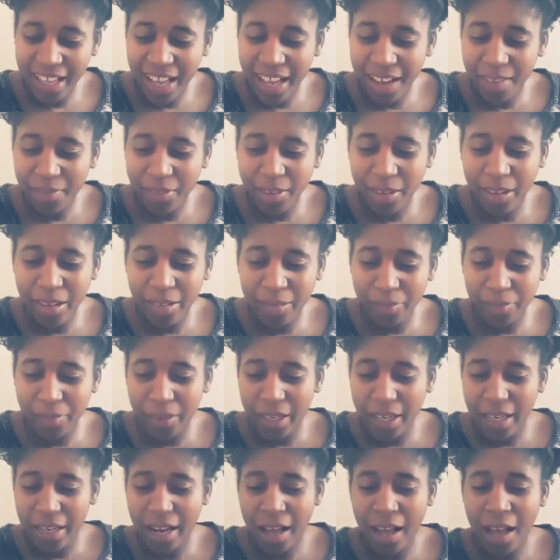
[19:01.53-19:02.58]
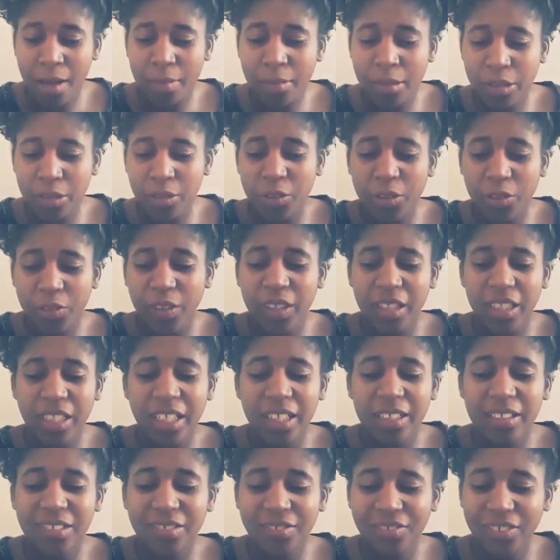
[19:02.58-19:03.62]
We're going to read 2
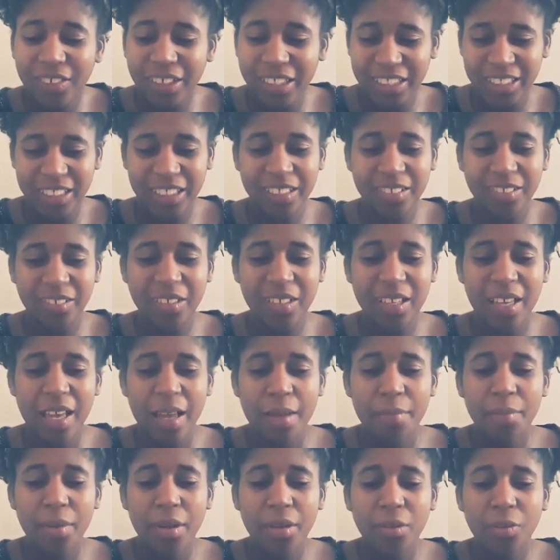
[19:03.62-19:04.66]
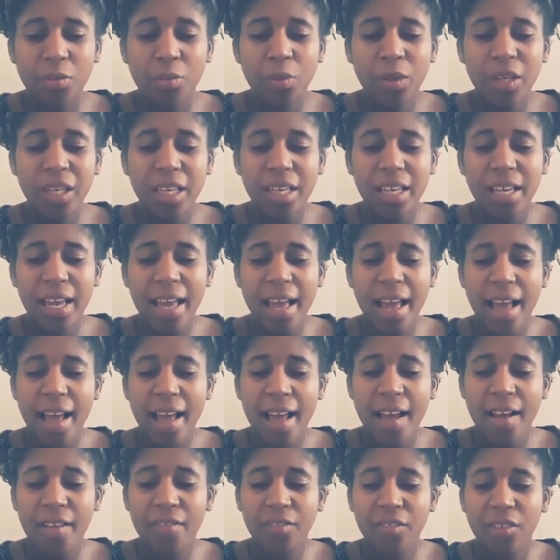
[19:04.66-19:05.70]
Corinthians 4:2. But we
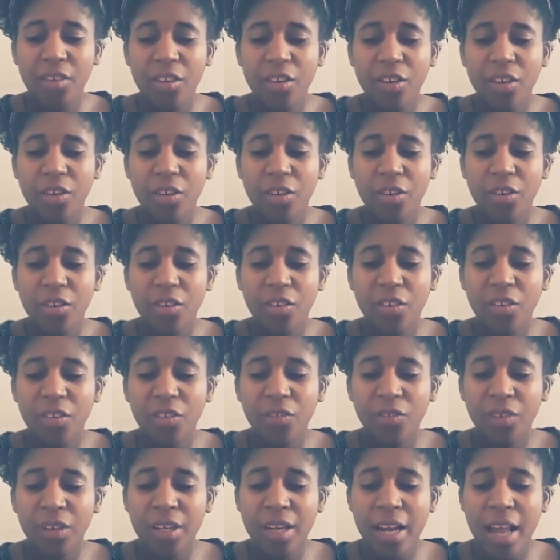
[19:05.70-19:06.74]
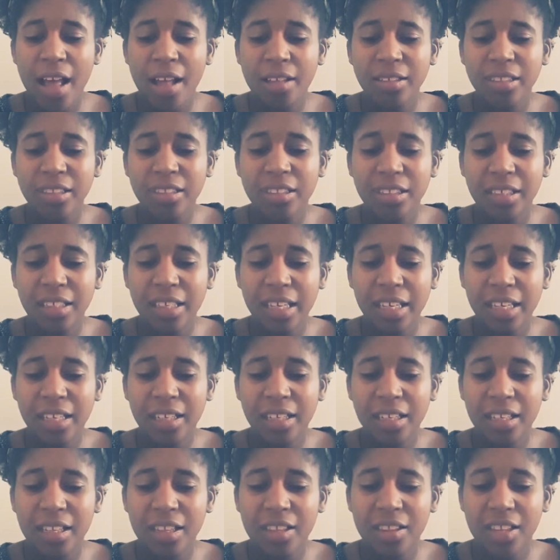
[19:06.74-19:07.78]
have renounced the
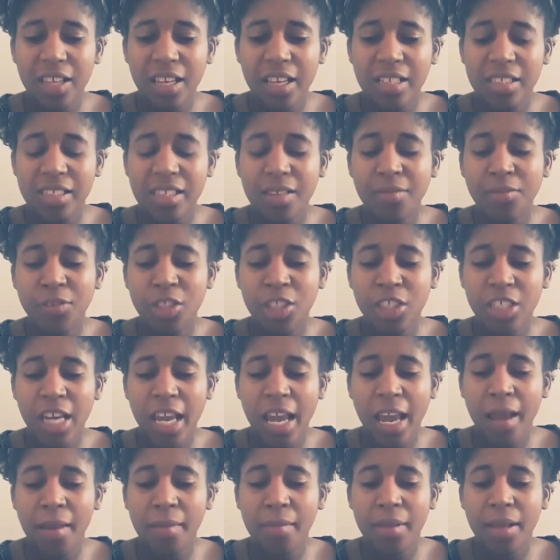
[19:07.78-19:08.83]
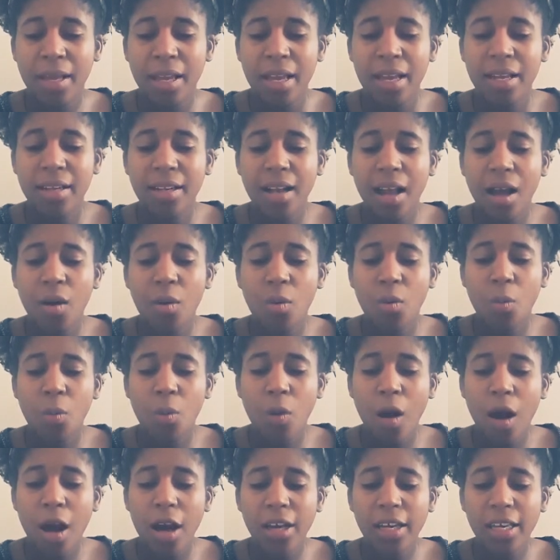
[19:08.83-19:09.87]
hidden things of shame, not
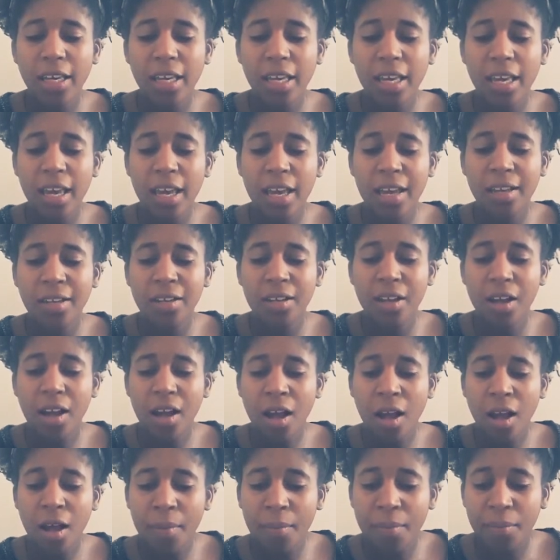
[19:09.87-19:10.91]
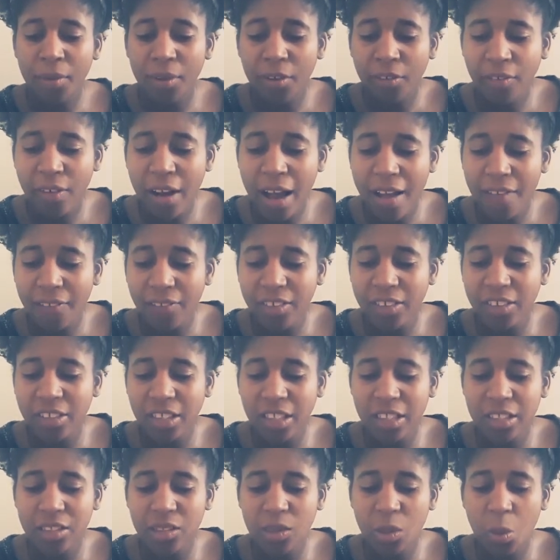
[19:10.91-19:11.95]
walking in
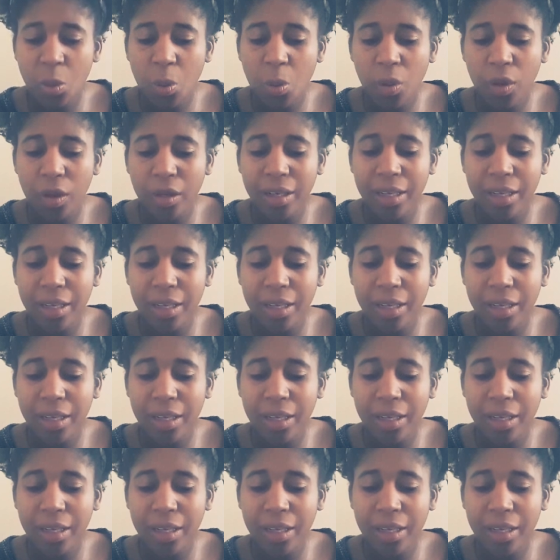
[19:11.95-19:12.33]
craftiness or